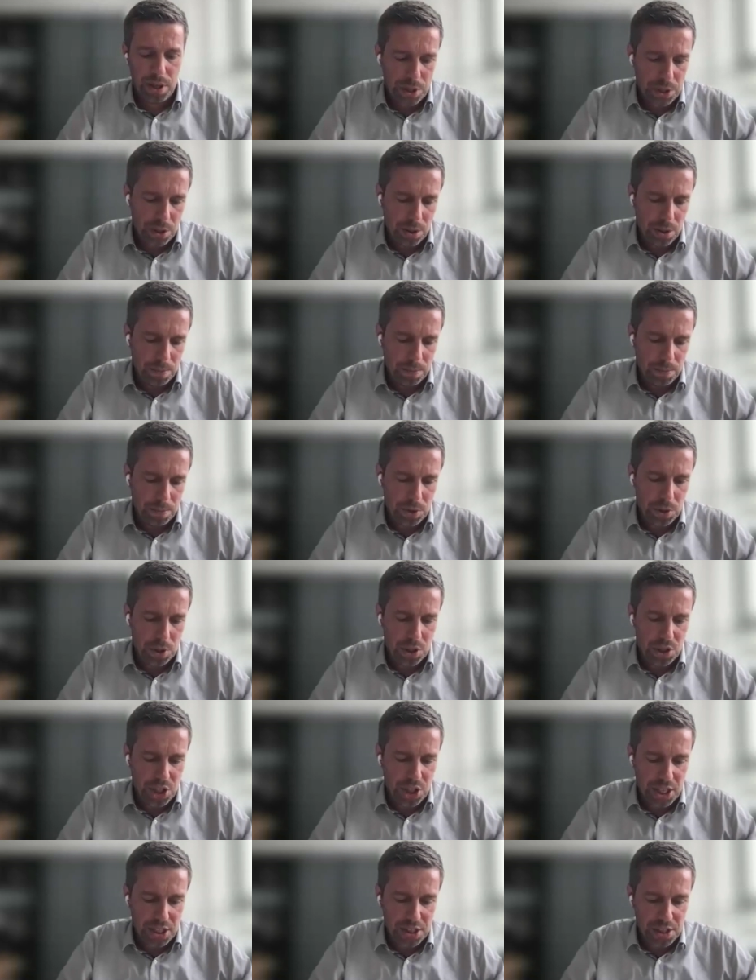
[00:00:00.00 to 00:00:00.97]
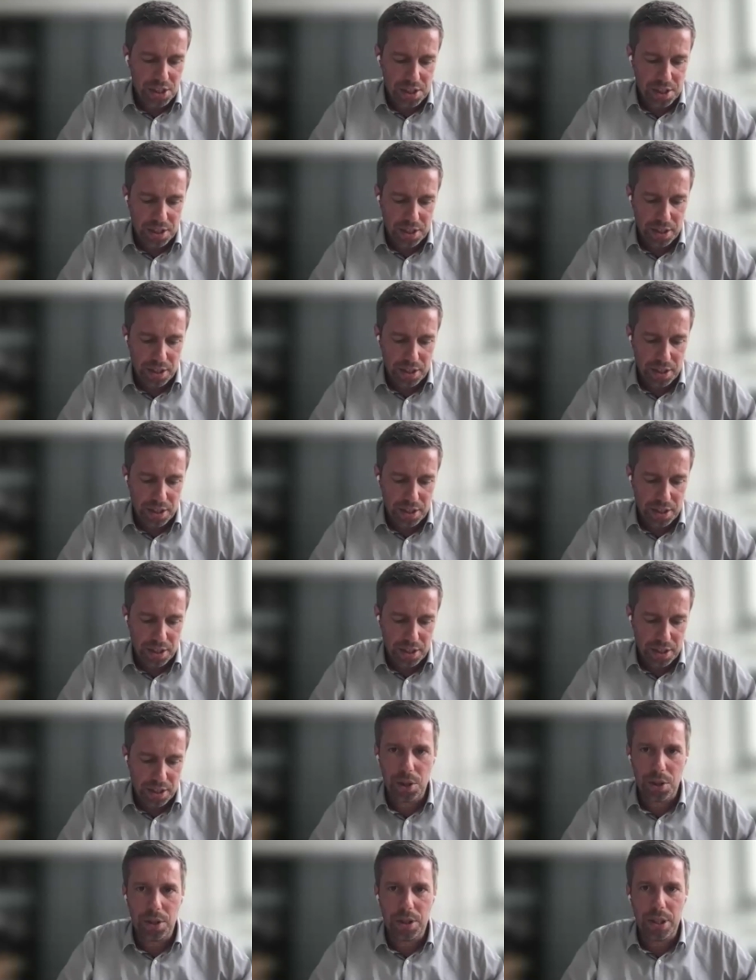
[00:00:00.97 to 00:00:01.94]
is some suggestion in the
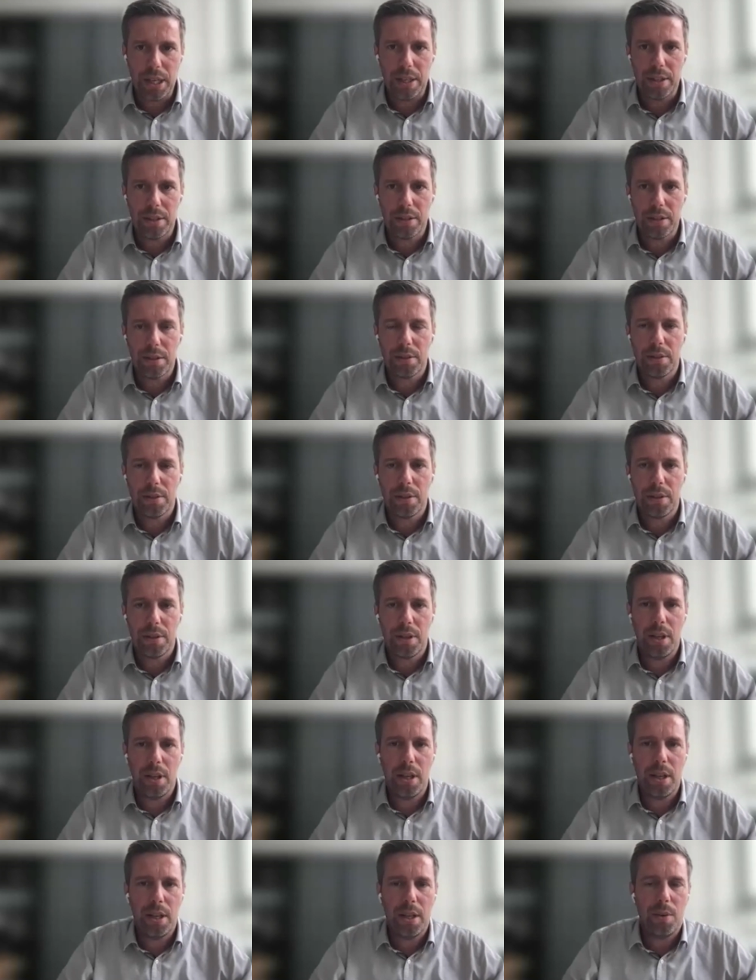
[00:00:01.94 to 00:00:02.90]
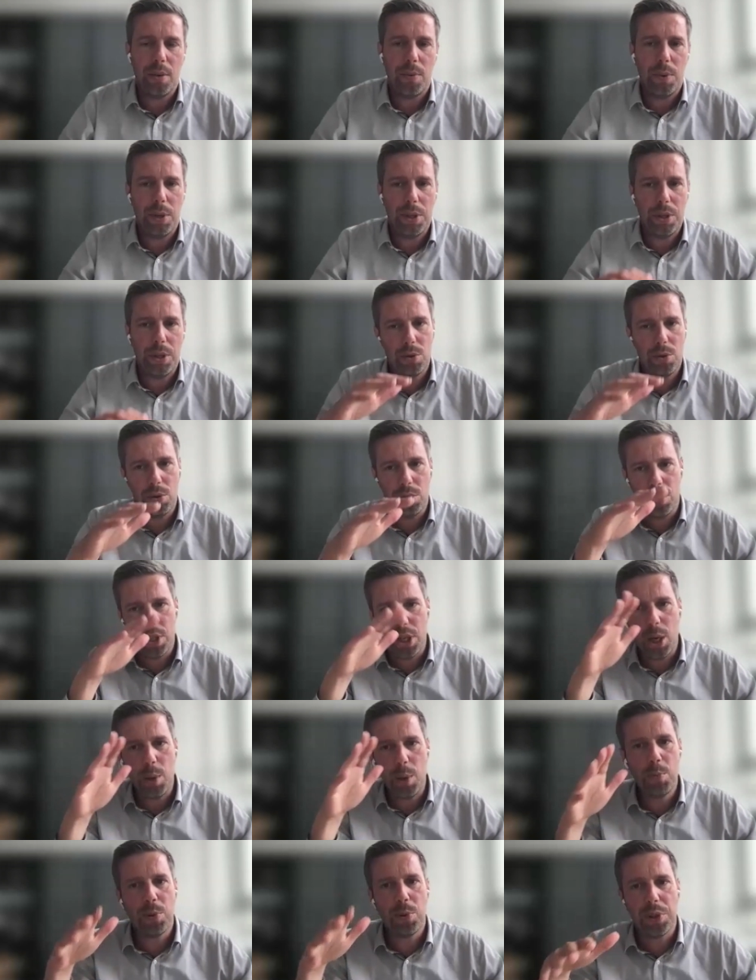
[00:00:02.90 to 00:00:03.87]
literature that when you do
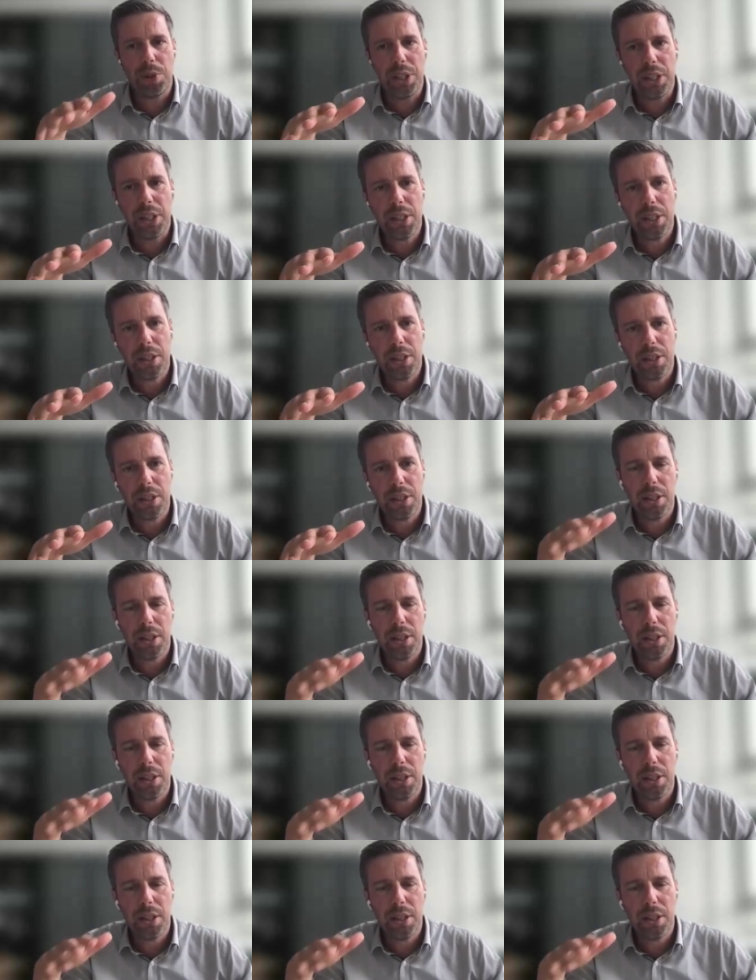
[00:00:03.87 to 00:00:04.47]
tapering,